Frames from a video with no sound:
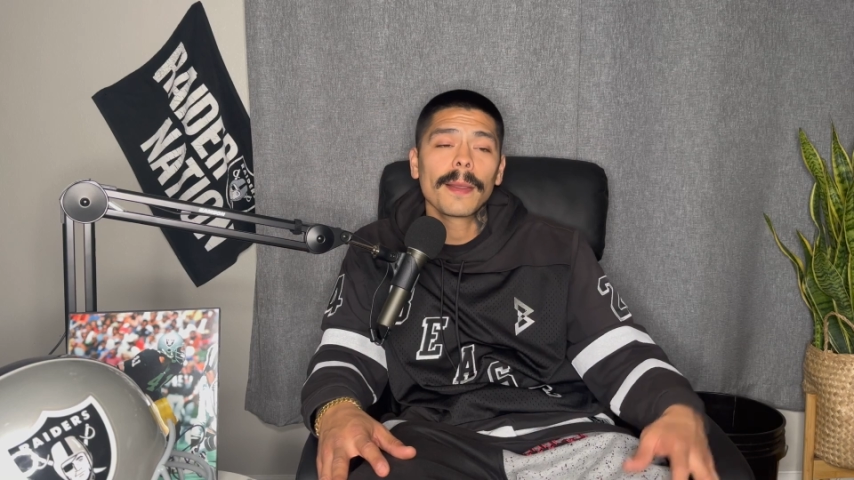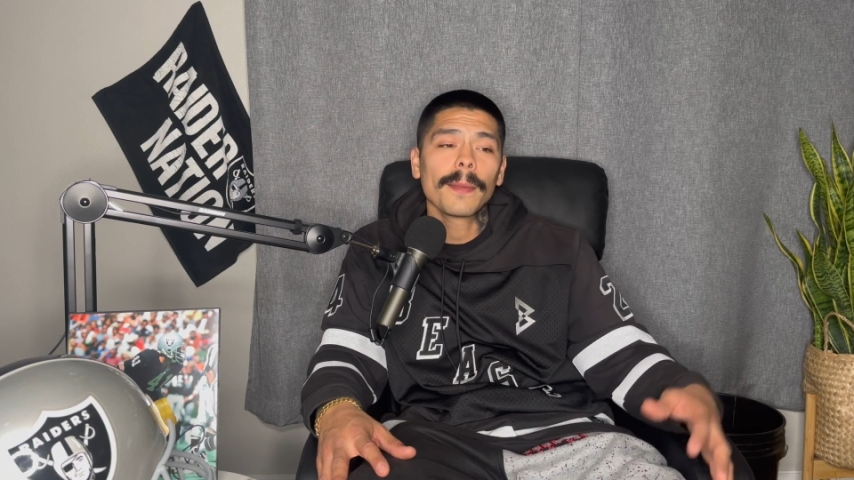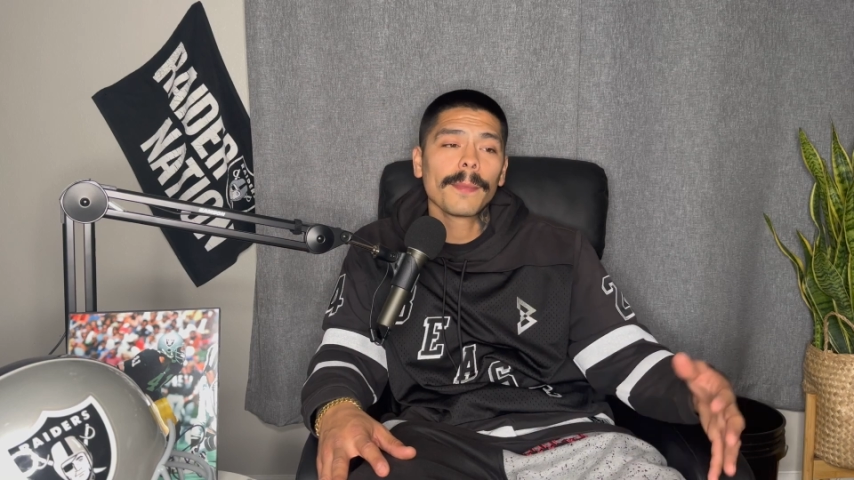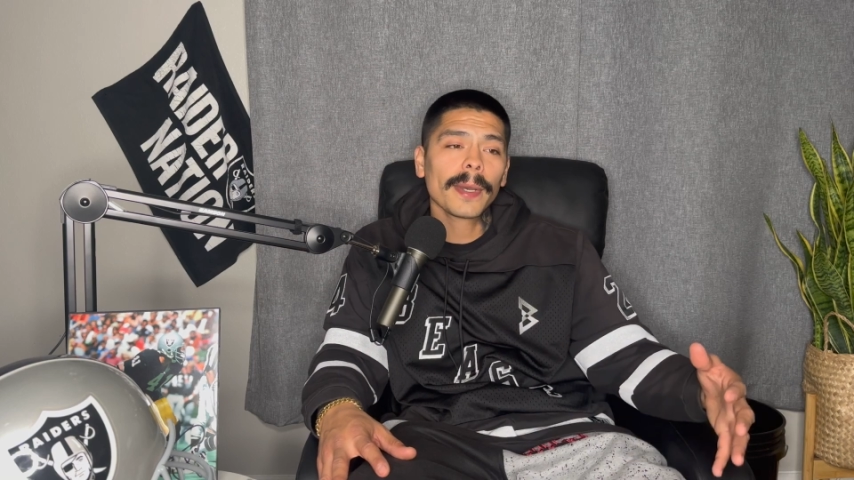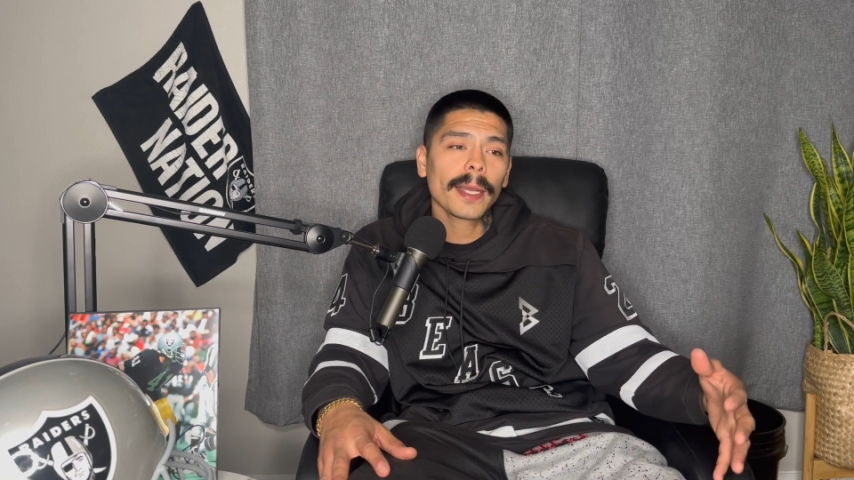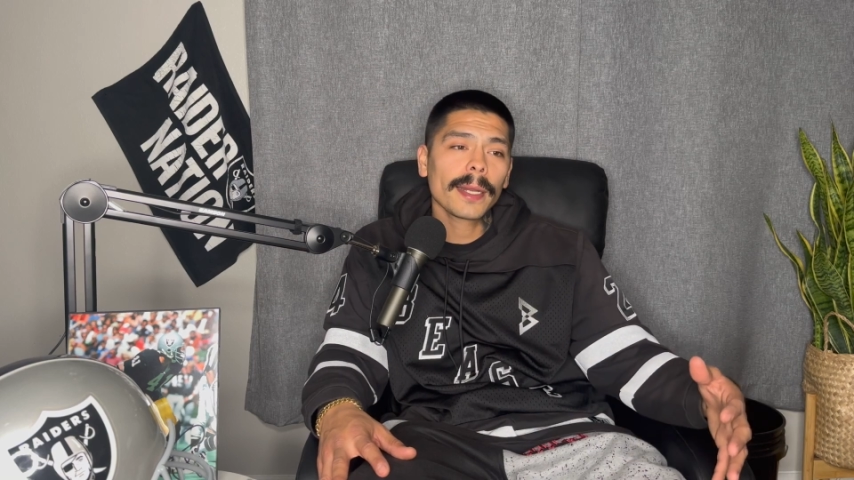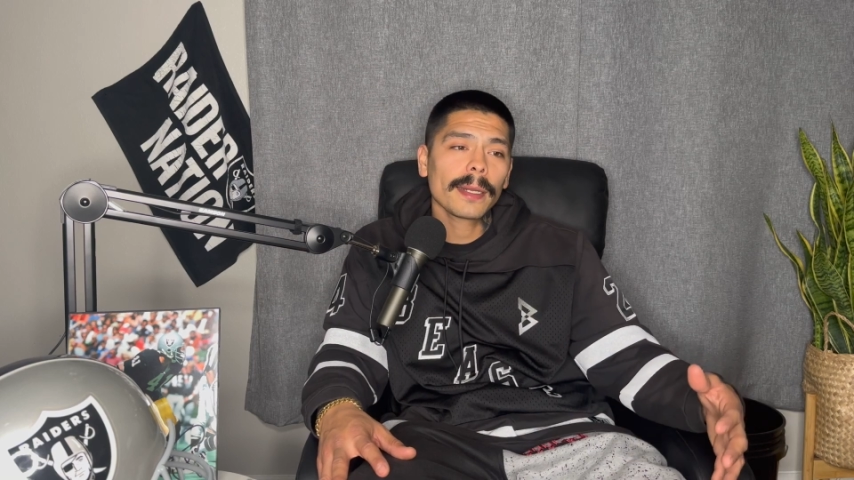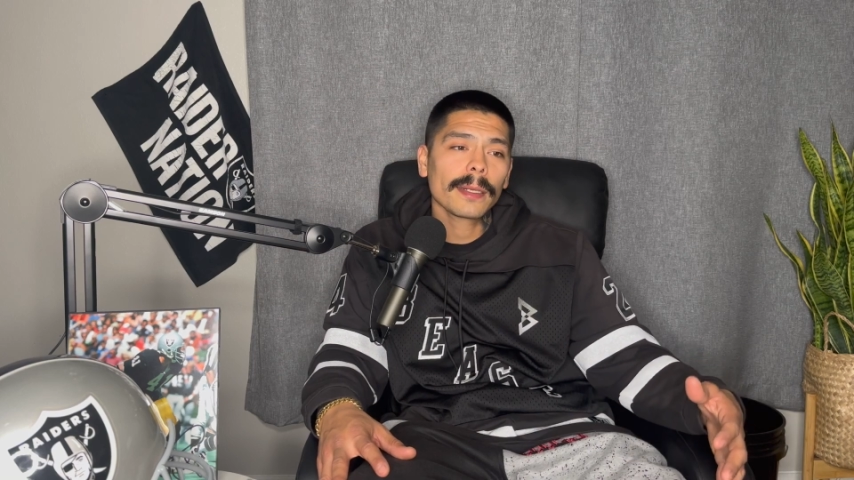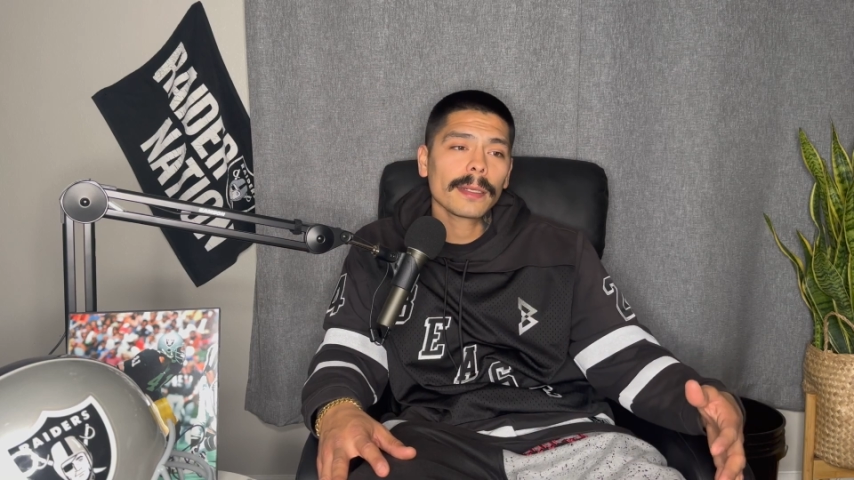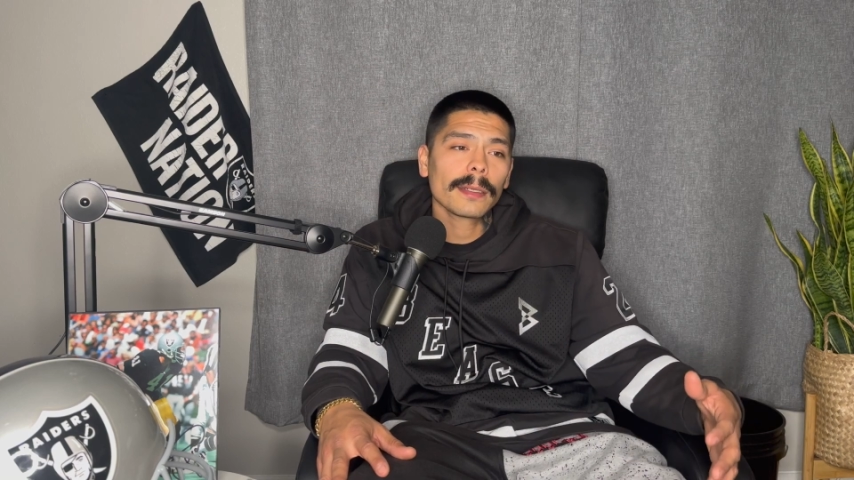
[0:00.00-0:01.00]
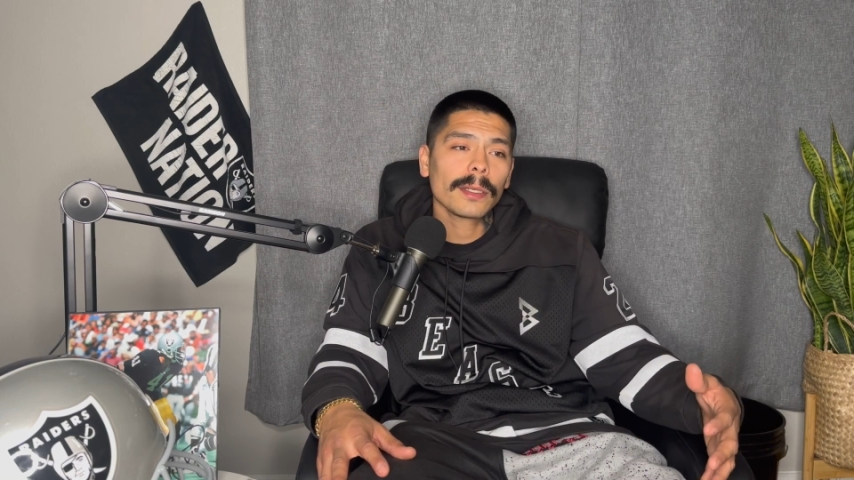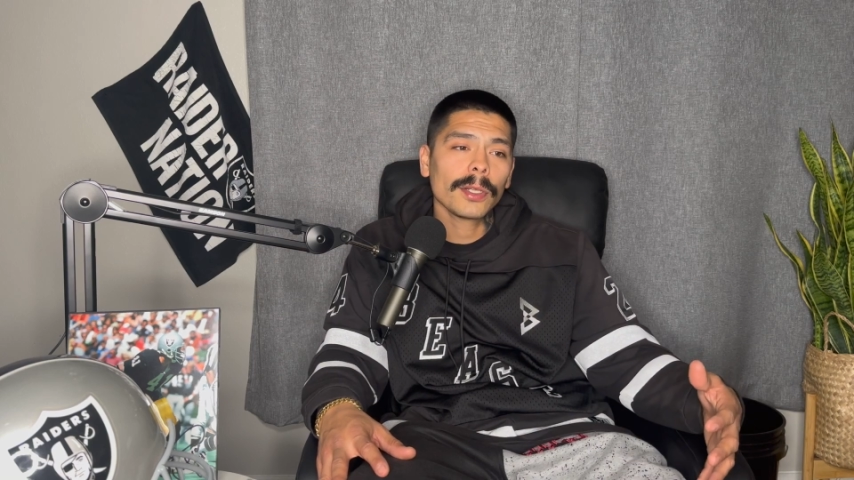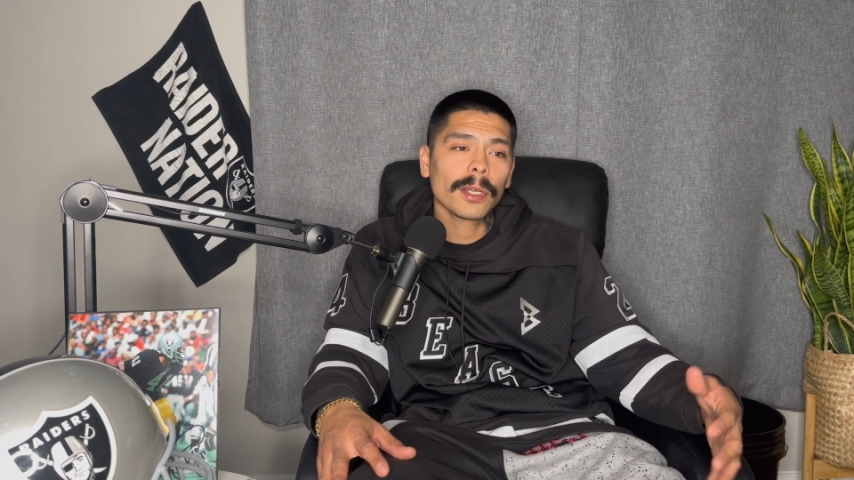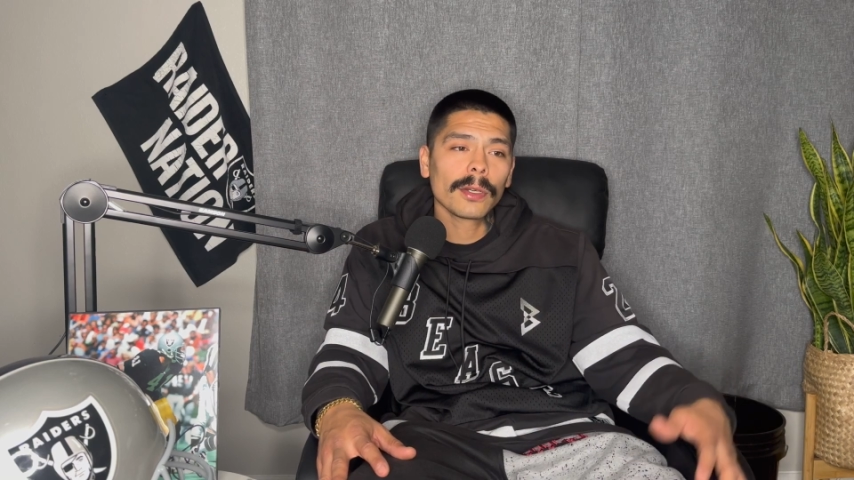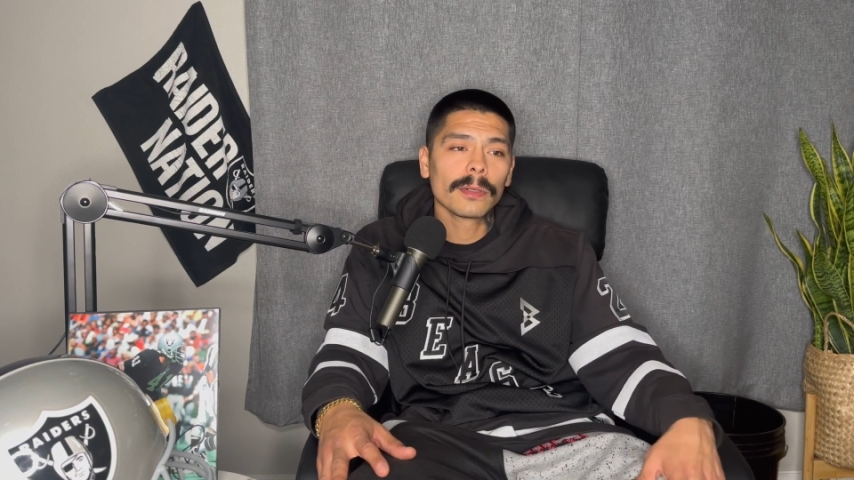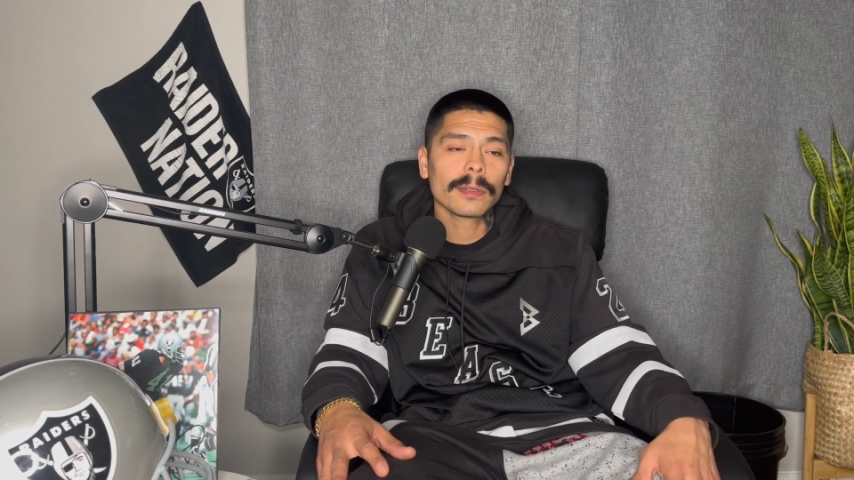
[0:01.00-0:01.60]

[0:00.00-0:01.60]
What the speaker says: But you know,